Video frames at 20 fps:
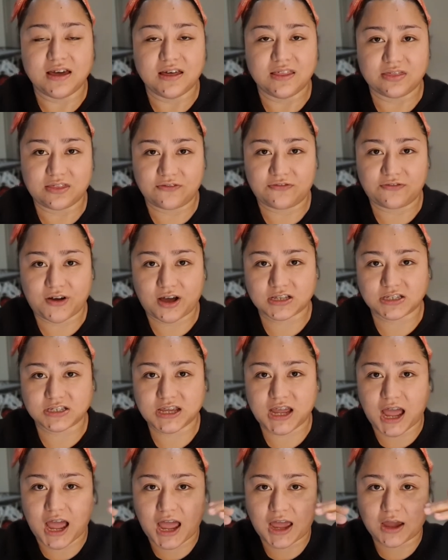the foxy
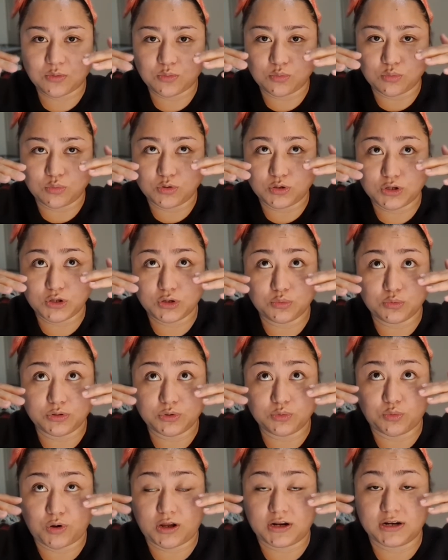eye, you would
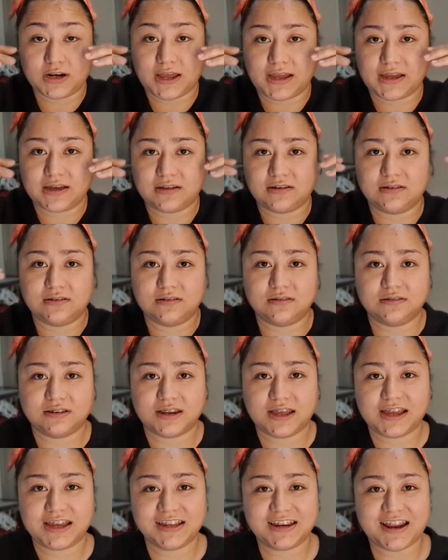want like
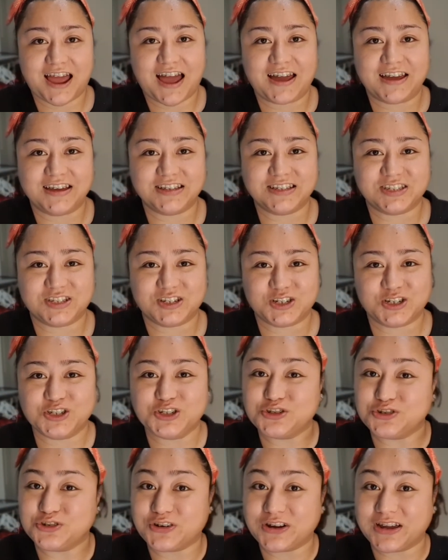an eye
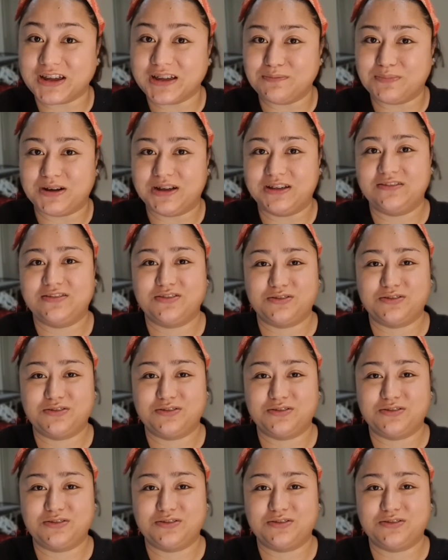surgery but